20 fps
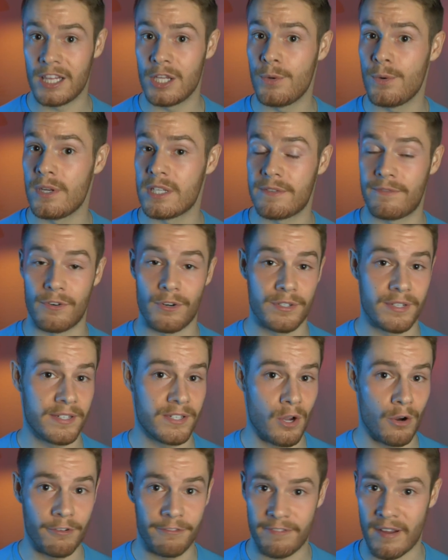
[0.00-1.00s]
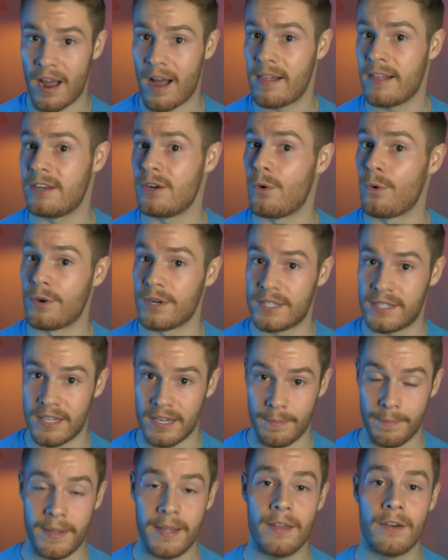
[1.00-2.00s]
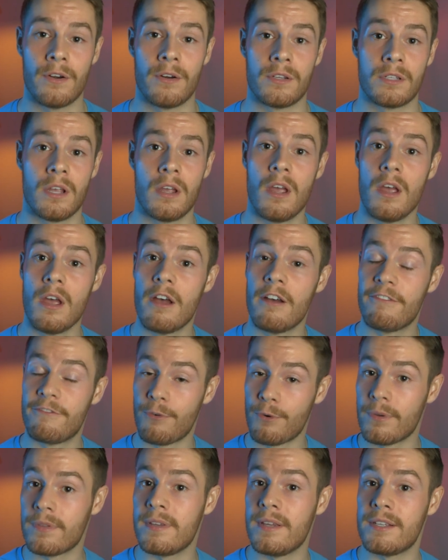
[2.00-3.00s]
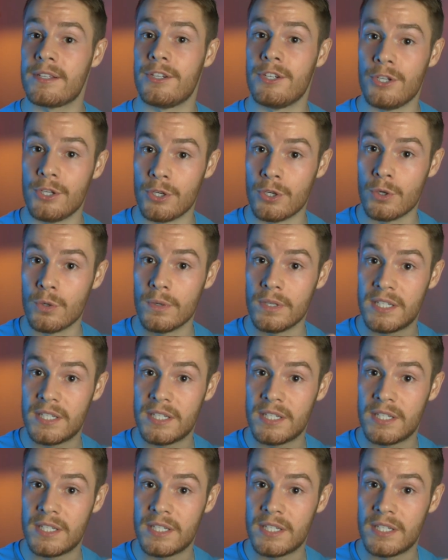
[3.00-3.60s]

Louis versus O'Fallon or St. Peters for these new